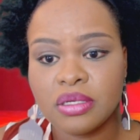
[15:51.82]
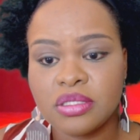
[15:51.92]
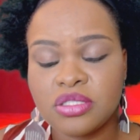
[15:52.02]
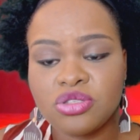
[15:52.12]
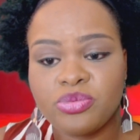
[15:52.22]

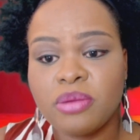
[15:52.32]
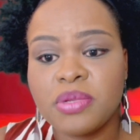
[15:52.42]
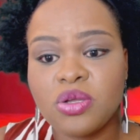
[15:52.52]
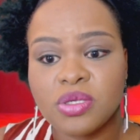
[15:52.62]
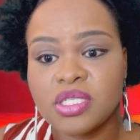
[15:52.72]
this would
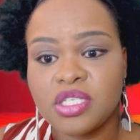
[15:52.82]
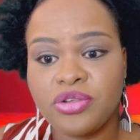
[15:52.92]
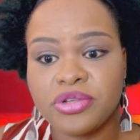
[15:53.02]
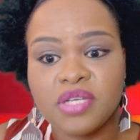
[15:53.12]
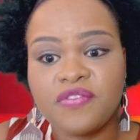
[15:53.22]
probably cause a
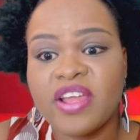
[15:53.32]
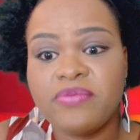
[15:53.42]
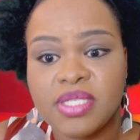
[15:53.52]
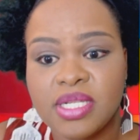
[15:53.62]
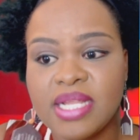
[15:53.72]
decrease of
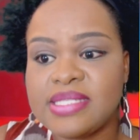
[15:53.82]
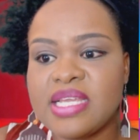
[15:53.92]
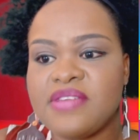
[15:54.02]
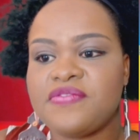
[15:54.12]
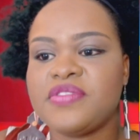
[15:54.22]
5%. Let's
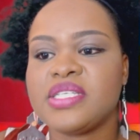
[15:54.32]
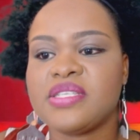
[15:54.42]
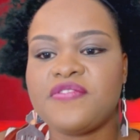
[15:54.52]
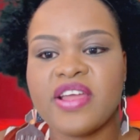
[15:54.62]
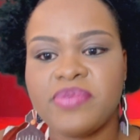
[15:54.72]
say if there's
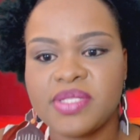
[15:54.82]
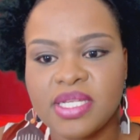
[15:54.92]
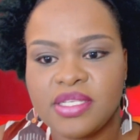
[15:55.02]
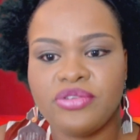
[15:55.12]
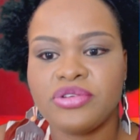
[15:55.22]
a
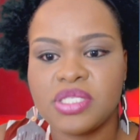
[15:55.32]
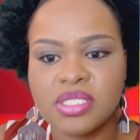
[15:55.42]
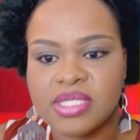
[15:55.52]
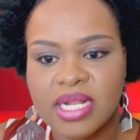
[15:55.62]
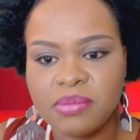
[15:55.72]
5% decrease in
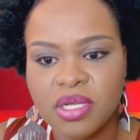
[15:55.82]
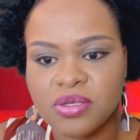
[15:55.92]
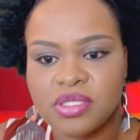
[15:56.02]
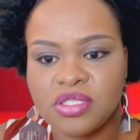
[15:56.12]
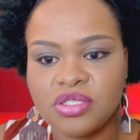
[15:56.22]
the Salibia
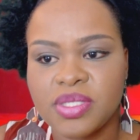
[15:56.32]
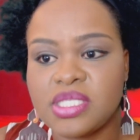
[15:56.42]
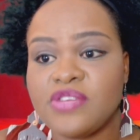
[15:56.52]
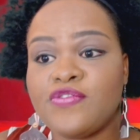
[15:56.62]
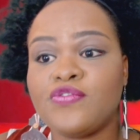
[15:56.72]

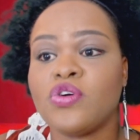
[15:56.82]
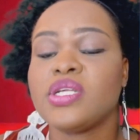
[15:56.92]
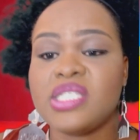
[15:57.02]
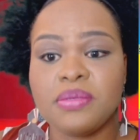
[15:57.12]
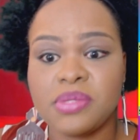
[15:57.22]
constituency for
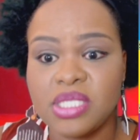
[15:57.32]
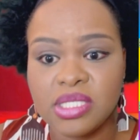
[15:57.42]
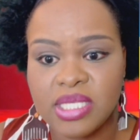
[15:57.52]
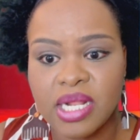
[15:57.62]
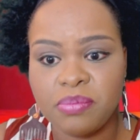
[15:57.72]
the
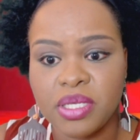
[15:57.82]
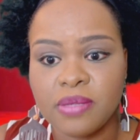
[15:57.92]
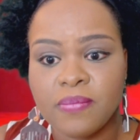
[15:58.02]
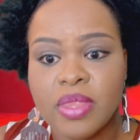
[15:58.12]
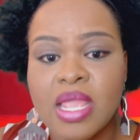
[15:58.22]

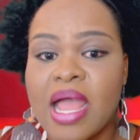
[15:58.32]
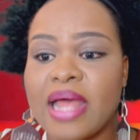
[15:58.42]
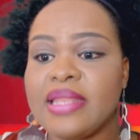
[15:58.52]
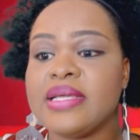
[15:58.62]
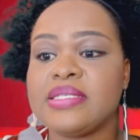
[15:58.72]
DLP,
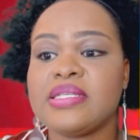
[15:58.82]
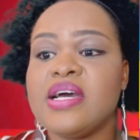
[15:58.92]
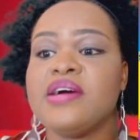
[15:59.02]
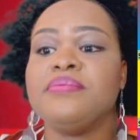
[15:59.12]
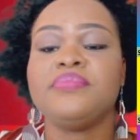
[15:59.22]
and there's
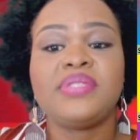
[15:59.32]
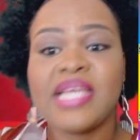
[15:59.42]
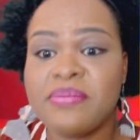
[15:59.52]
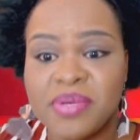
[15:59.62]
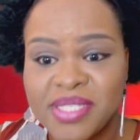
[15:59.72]
a
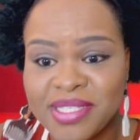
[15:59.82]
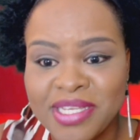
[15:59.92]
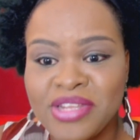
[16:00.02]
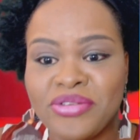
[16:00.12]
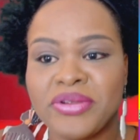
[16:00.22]
10%
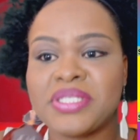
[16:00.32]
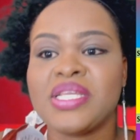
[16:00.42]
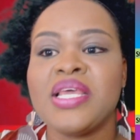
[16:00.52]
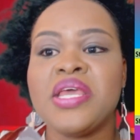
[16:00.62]
increase